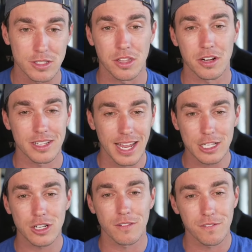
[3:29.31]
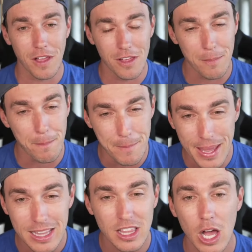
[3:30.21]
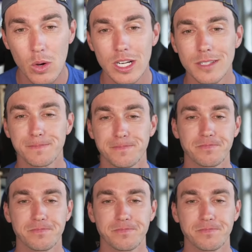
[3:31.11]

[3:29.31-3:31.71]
So they're in danger of falling a bit lower.